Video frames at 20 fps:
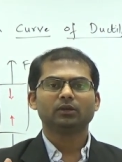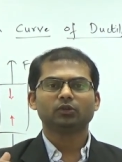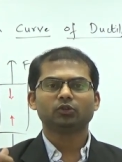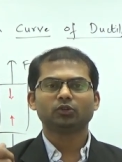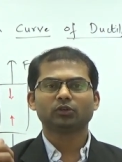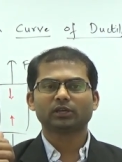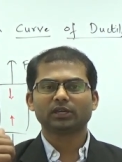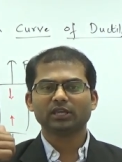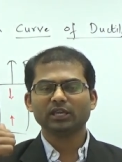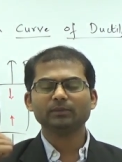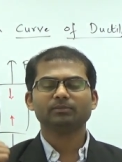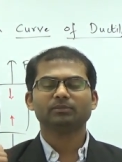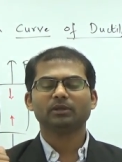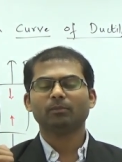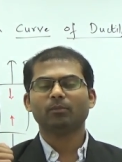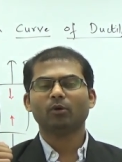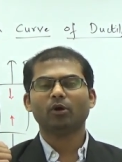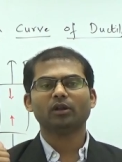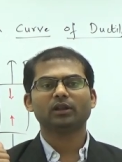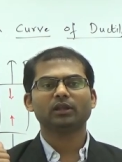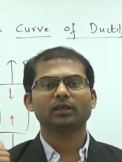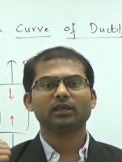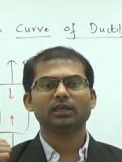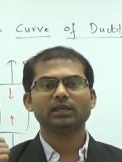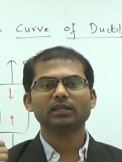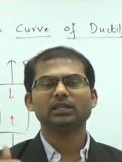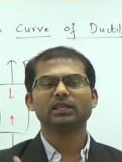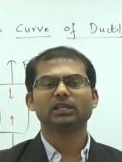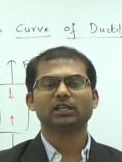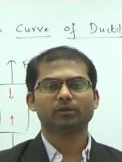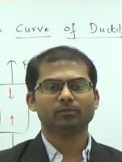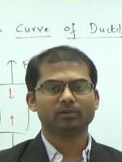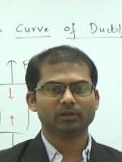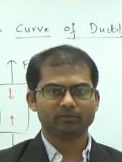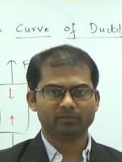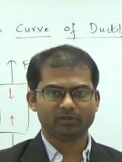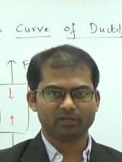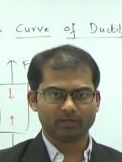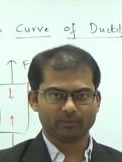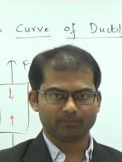to keep the body in
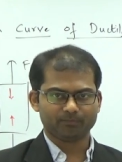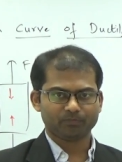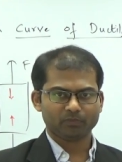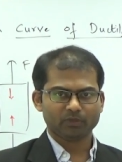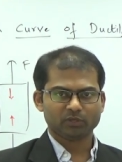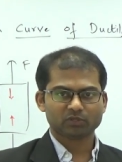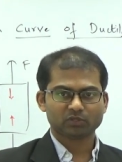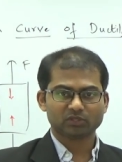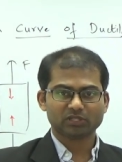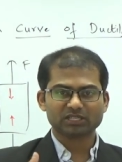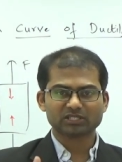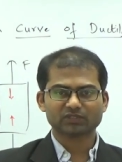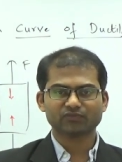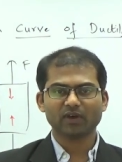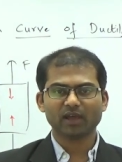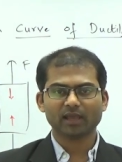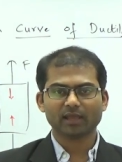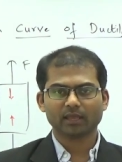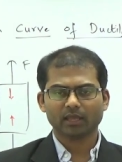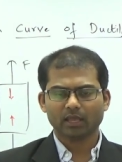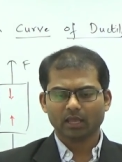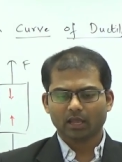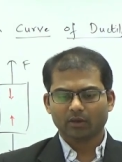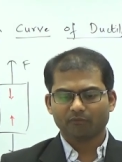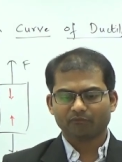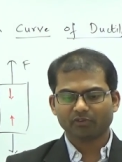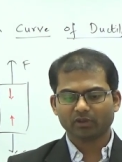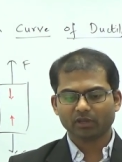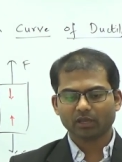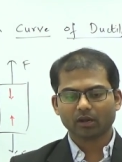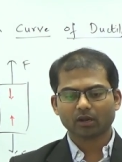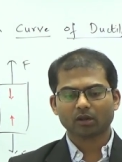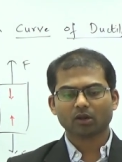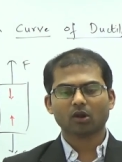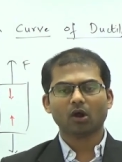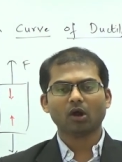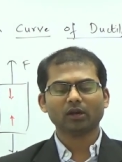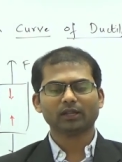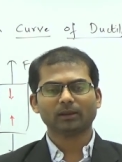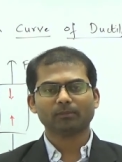equilibrium here. So that's why we are
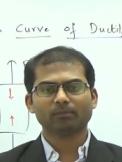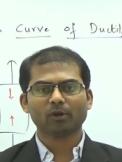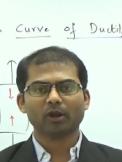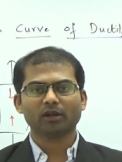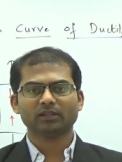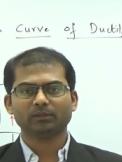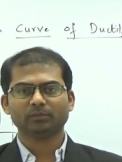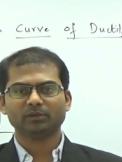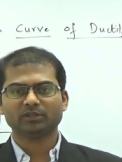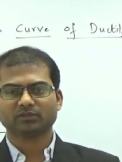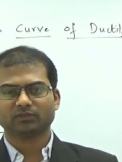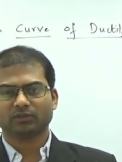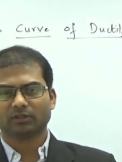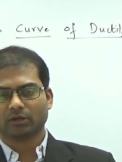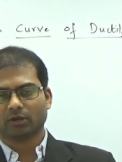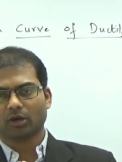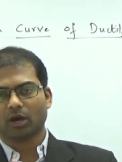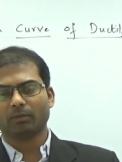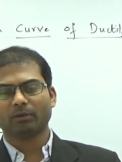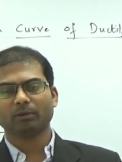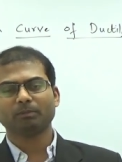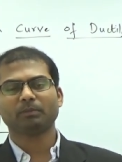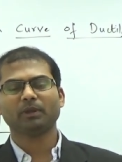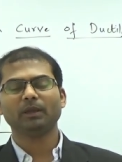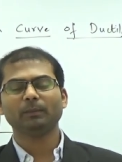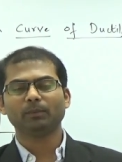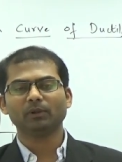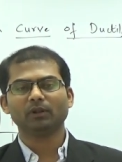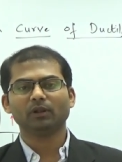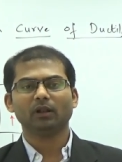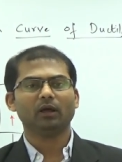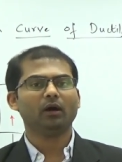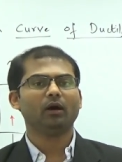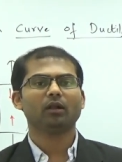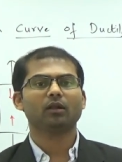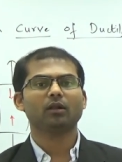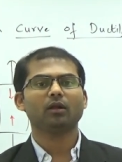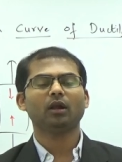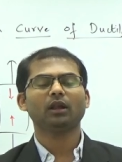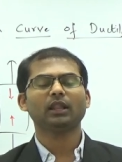not employed, that means the common people
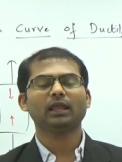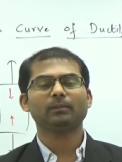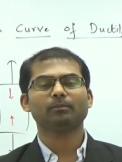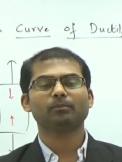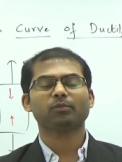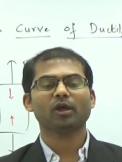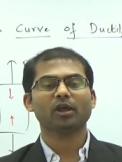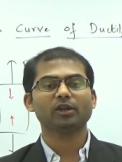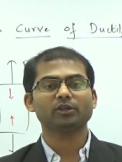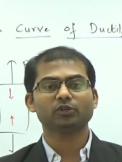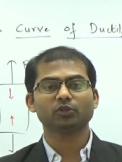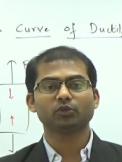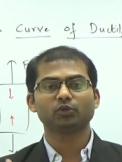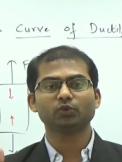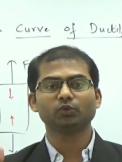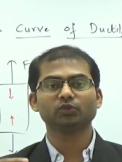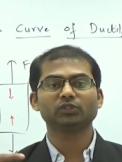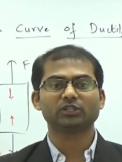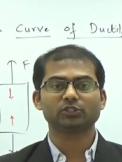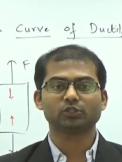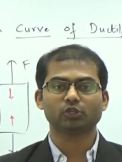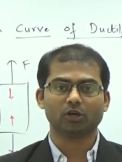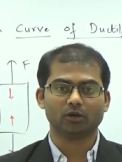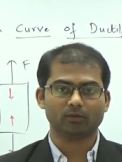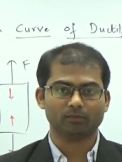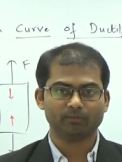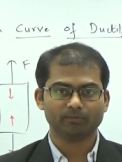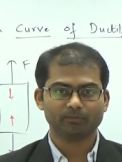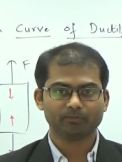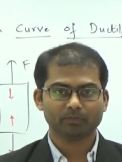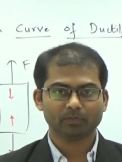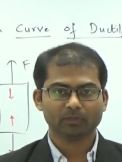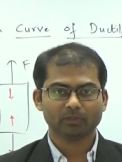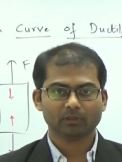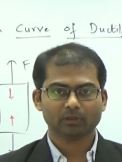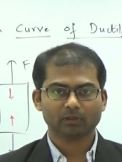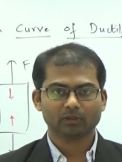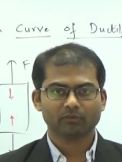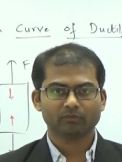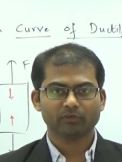are not employed to do the job.
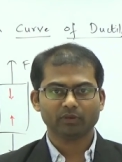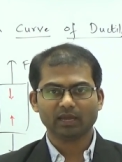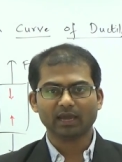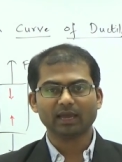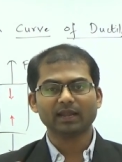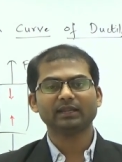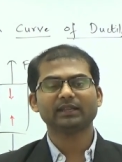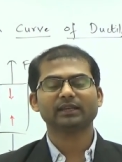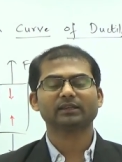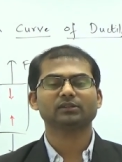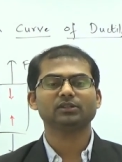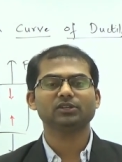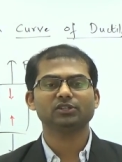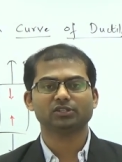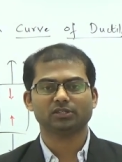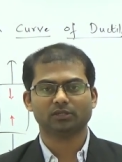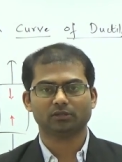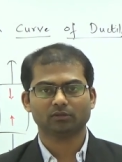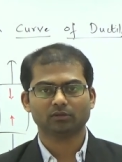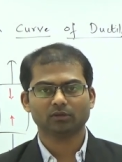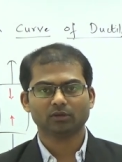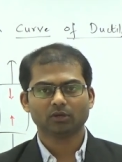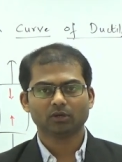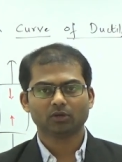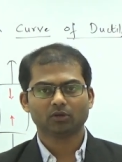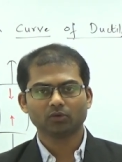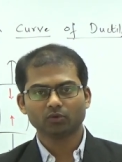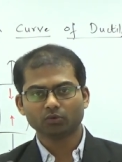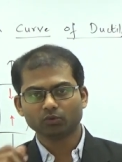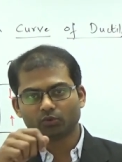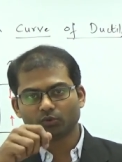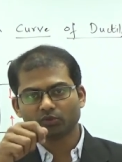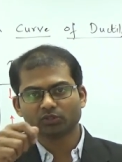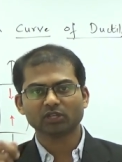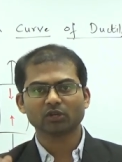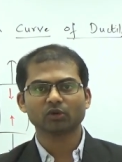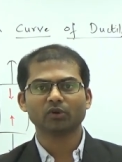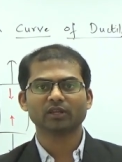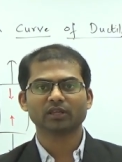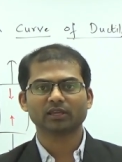We hire a technician to do
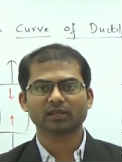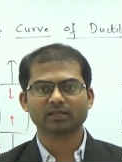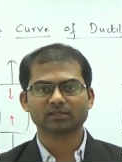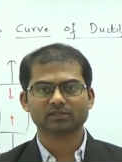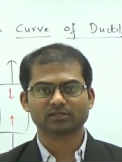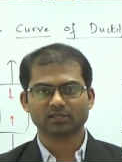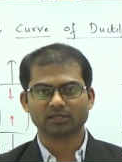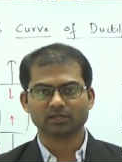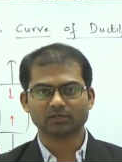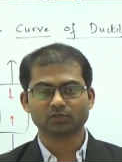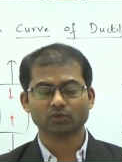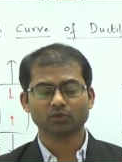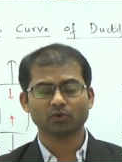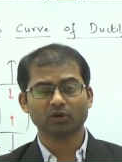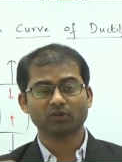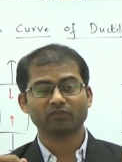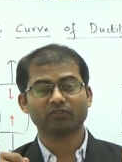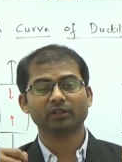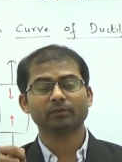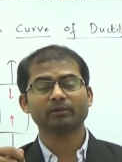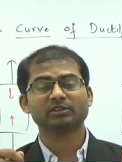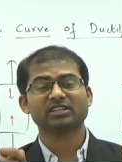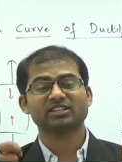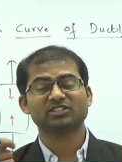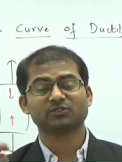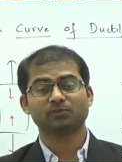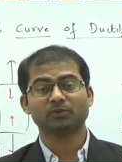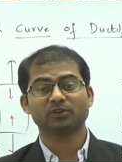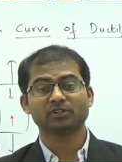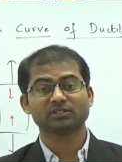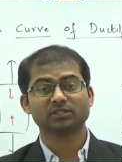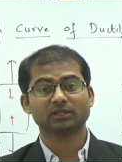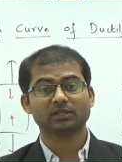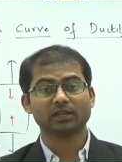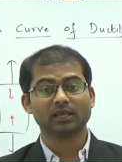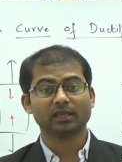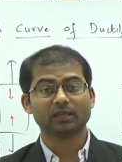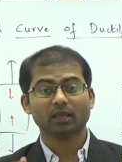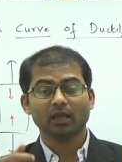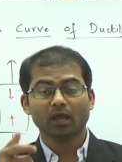the loading case there. So who are very much experts that
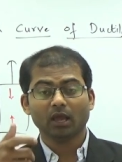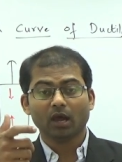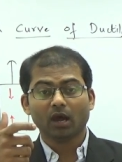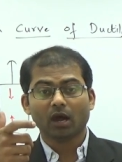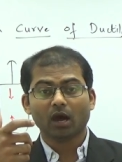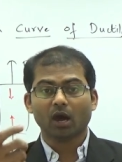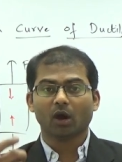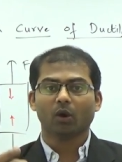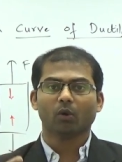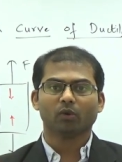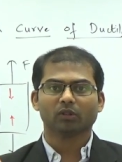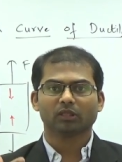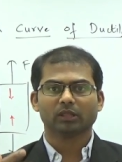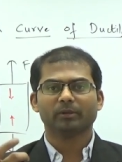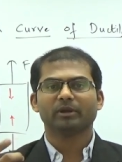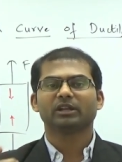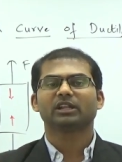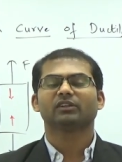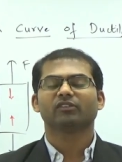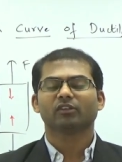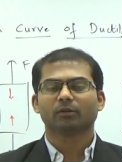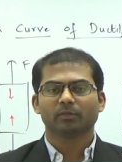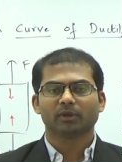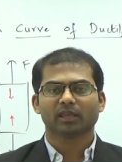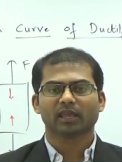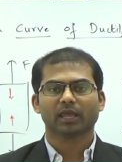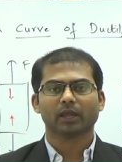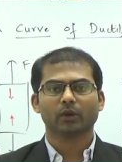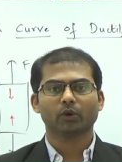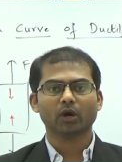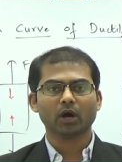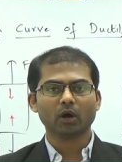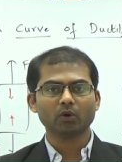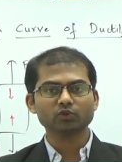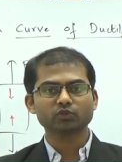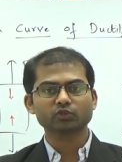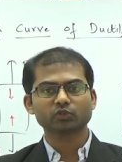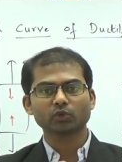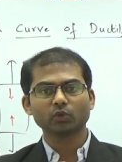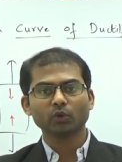like how the material will behave,
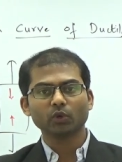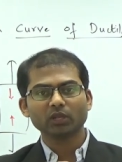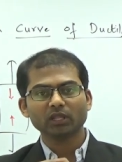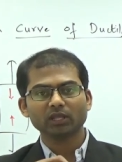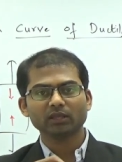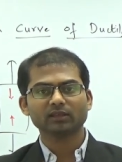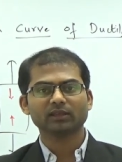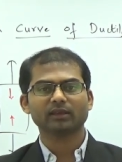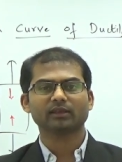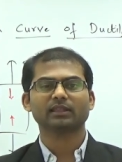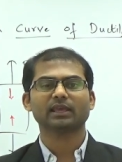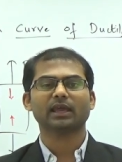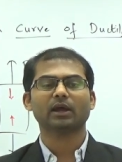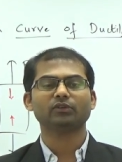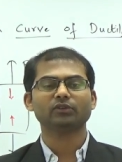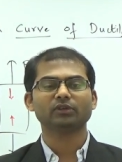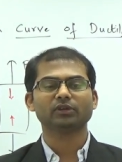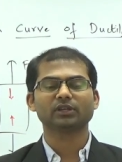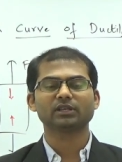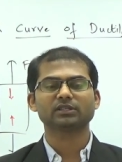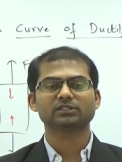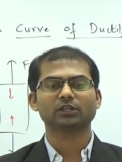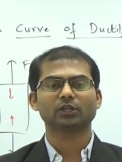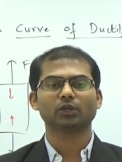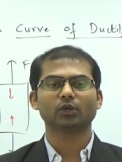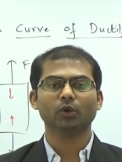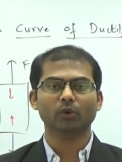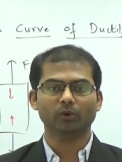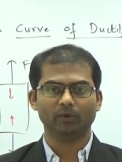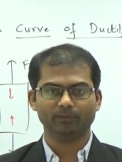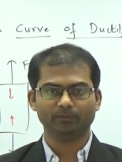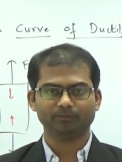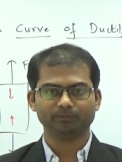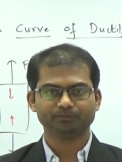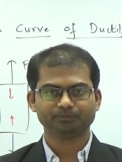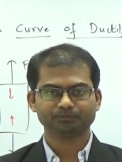how slowly they have to increase the load.